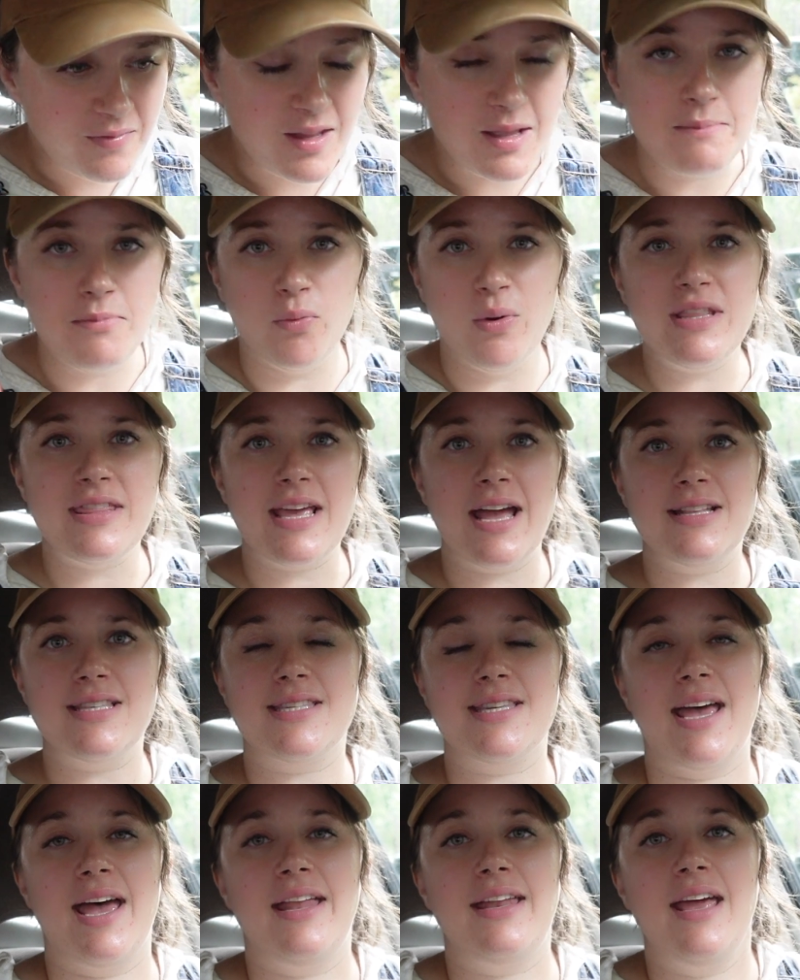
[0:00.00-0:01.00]
with that
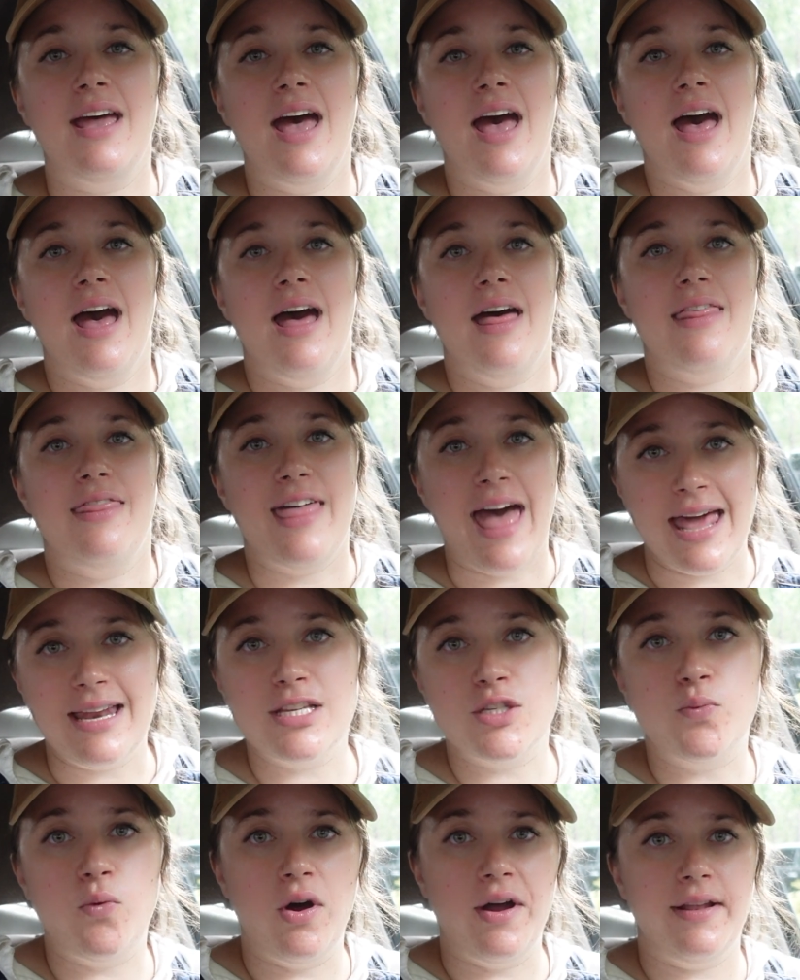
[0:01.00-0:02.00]
said, that
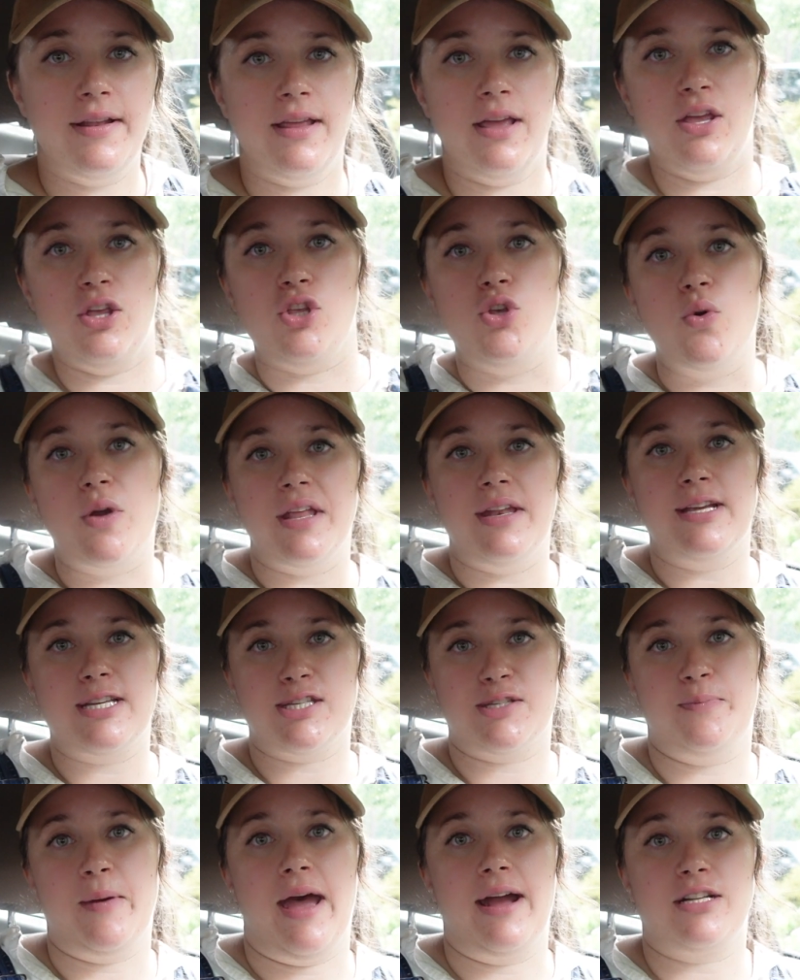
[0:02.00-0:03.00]
is what you can
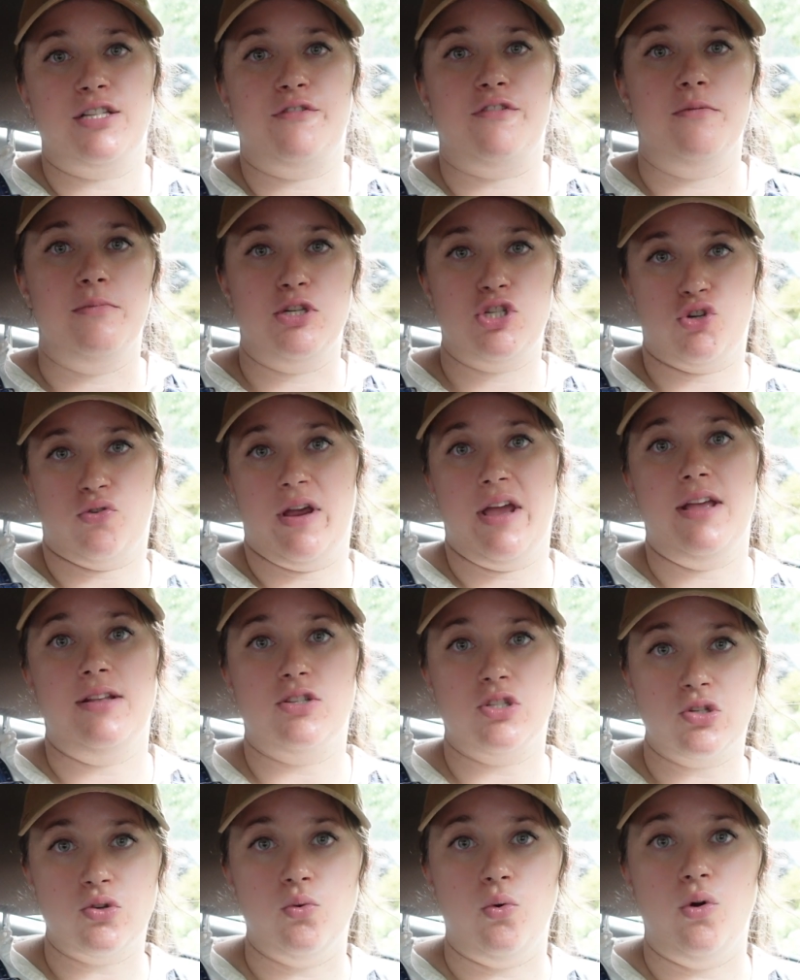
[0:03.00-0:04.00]
expect from a trade
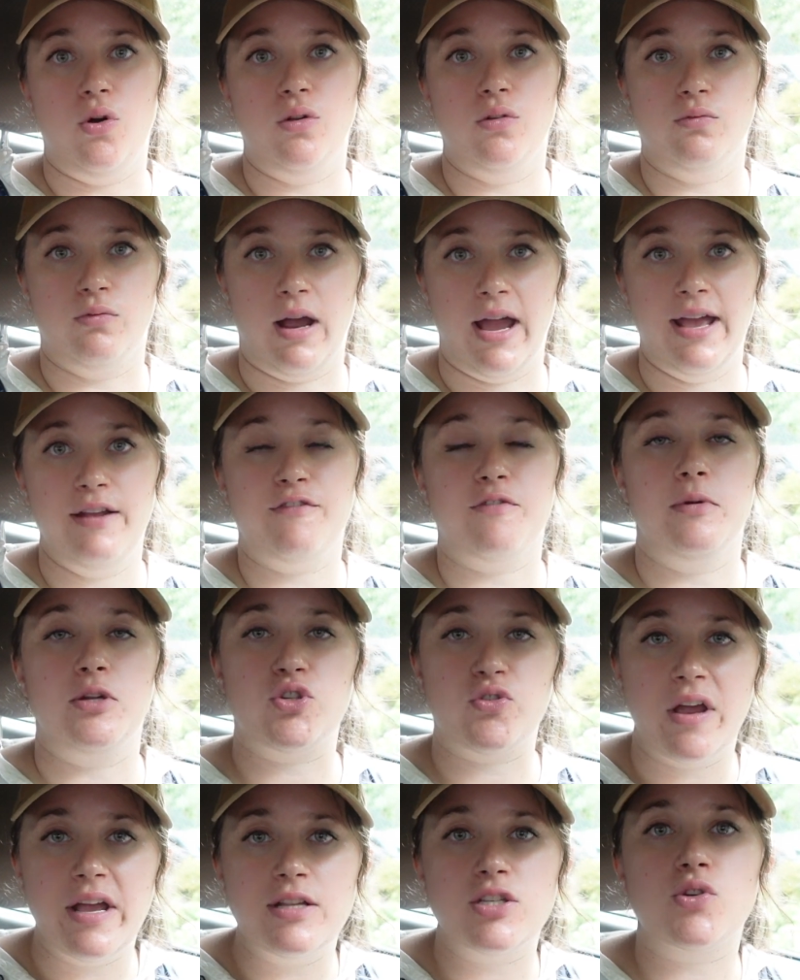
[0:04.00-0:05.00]
school, right? From a
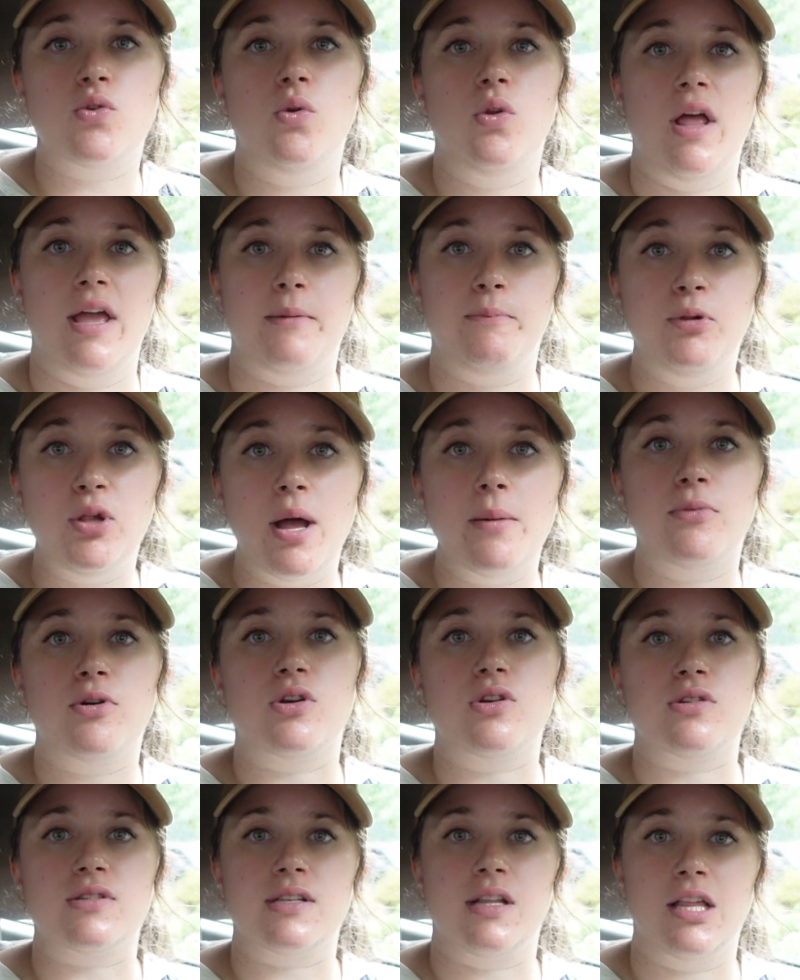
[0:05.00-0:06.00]
trade school like
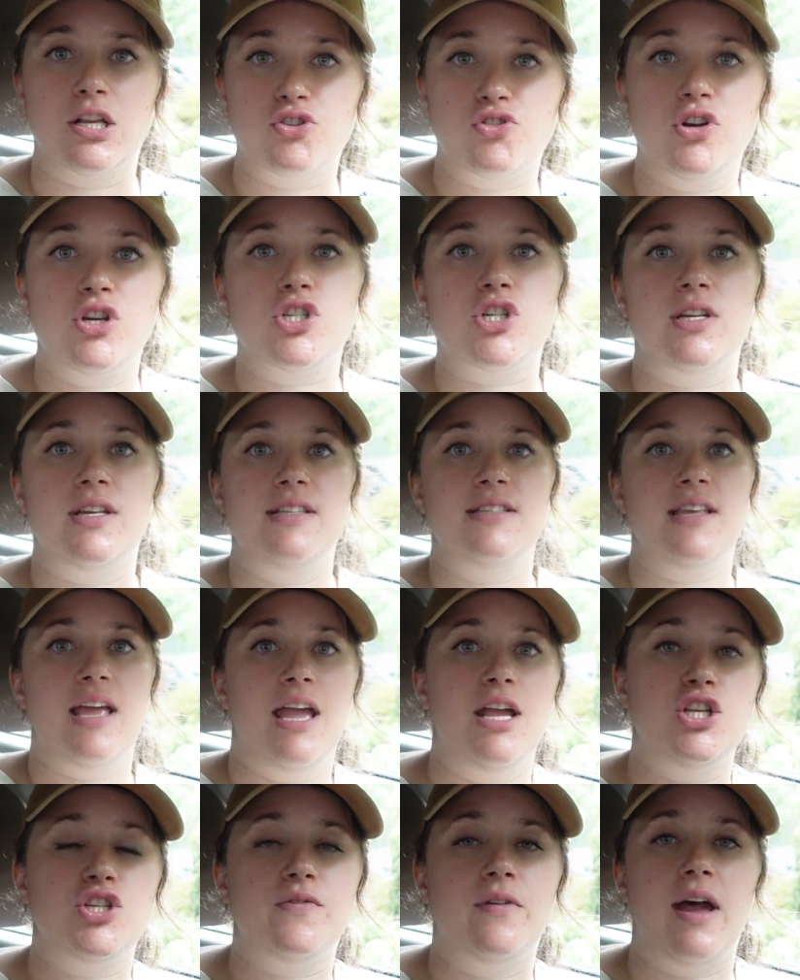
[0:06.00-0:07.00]
plumbers, electricians,
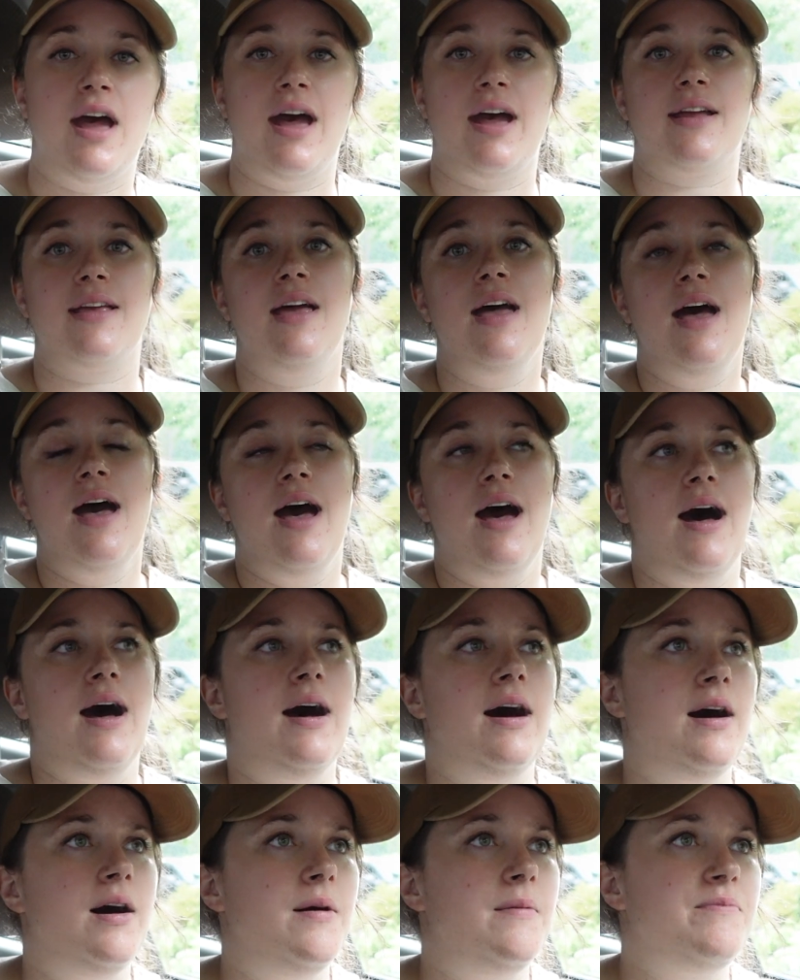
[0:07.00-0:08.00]

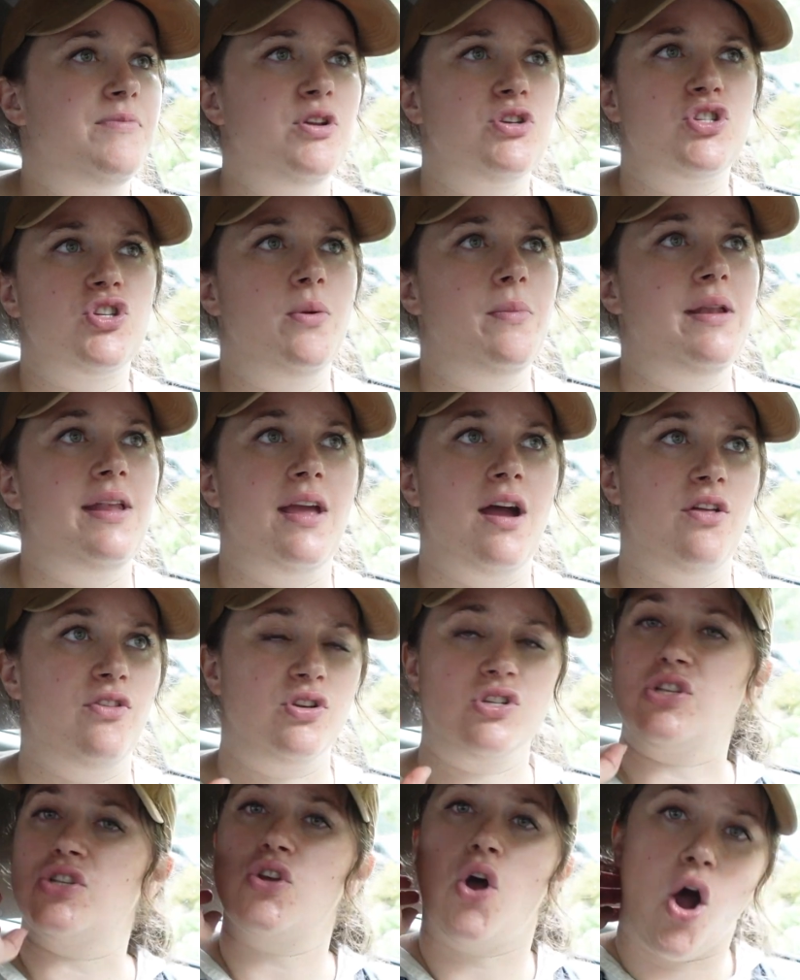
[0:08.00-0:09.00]
HVAC, there's so many
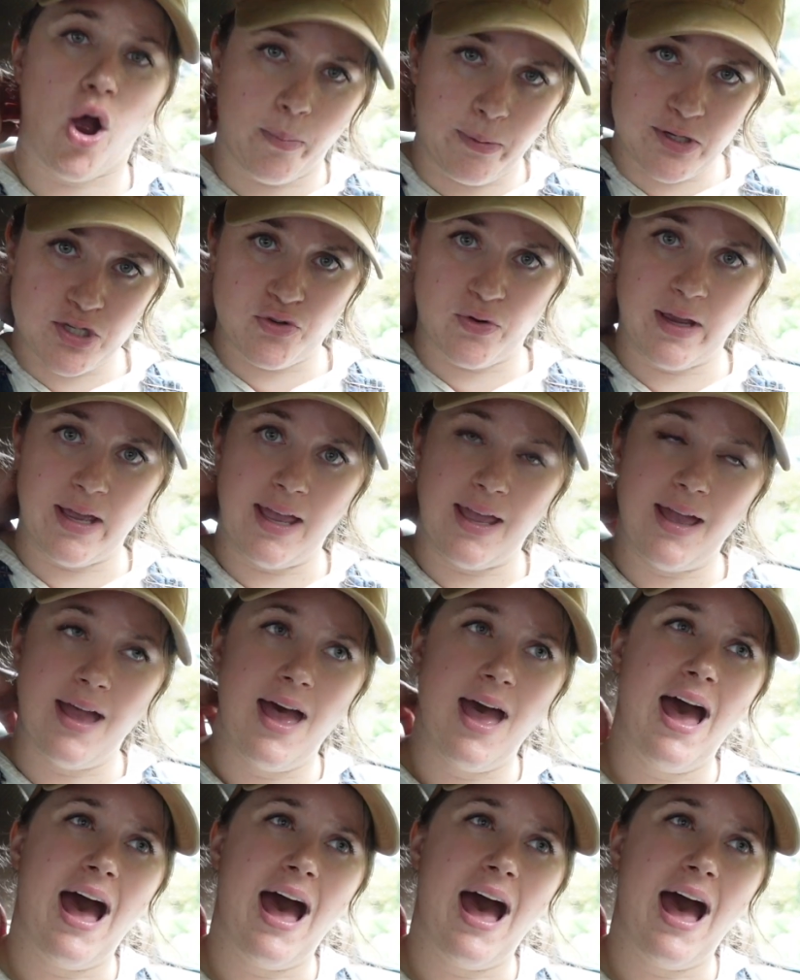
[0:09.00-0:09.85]
others. There's carpentry.